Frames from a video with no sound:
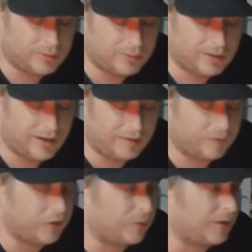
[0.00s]
and then
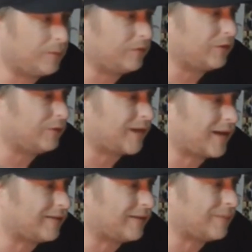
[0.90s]
following it with 2
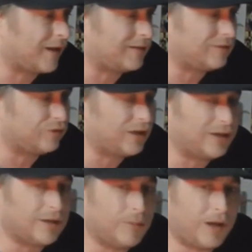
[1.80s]
tag team matches really
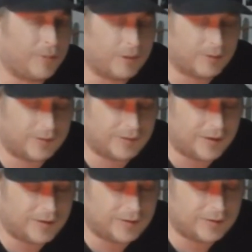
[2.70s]
didn't make much
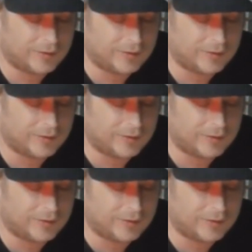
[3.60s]
sense.